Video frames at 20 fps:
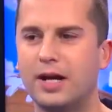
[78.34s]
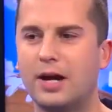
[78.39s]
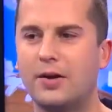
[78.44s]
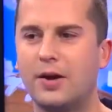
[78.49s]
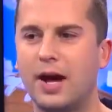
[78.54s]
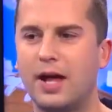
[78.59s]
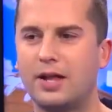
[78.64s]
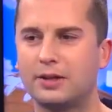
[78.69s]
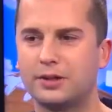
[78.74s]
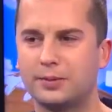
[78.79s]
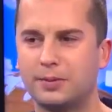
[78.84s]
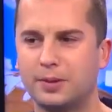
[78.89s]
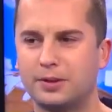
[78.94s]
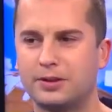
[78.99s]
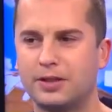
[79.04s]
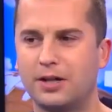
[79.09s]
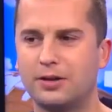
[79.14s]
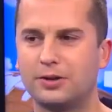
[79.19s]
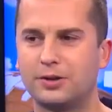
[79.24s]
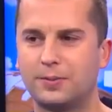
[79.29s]
now Alex
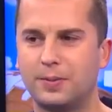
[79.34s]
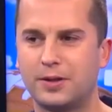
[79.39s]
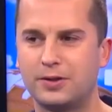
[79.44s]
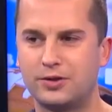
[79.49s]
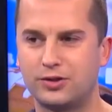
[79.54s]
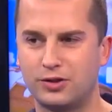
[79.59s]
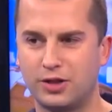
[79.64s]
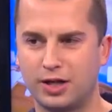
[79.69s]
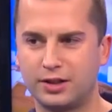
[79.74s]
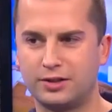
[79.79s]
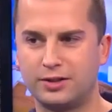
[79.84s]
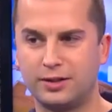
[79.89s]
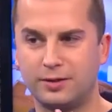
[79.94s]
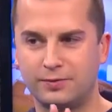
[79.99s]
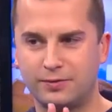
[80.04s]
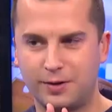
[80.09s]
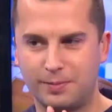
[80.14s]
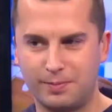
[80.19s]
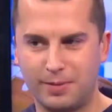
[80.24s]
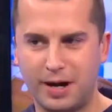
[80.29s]
Barcelo and Spencer Johnson have
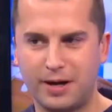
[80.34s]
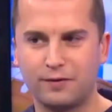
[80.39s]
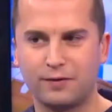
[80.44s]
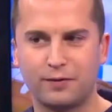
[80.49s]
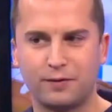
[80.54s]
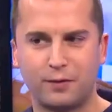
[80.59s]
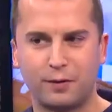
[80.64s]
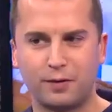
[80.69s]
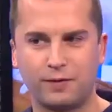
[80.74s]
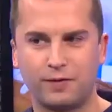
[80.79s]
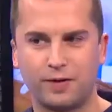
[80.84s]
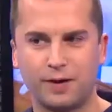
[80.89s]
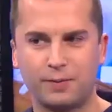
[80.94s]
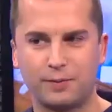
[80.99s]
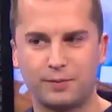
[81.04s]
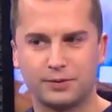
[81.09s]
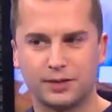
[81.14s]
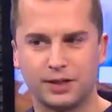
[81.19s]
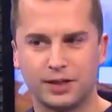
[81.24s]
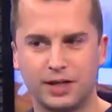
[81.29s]
combined for
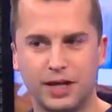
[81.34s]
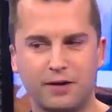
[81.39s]
45%.